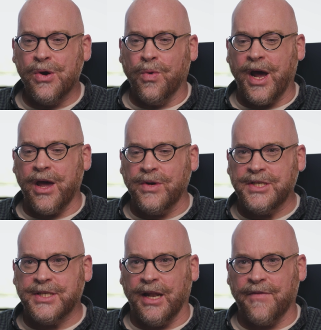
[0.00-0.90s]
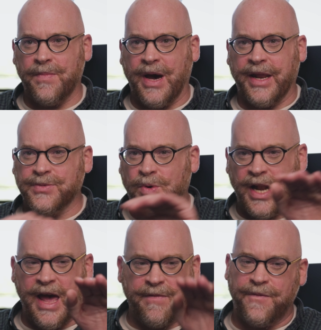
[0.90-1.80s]
What I always tell everybody is we're
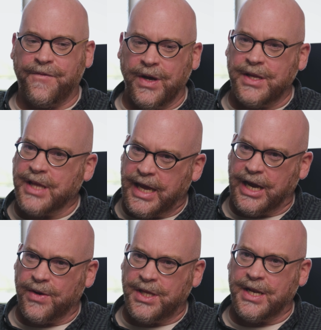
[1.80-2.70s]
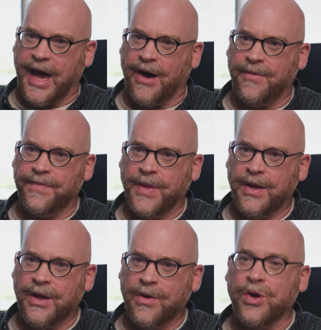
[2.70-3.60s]
going to have a foot in the here and the now,
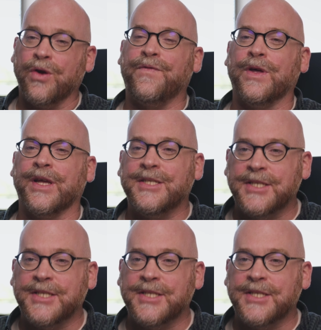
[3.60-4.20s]
where you're feeling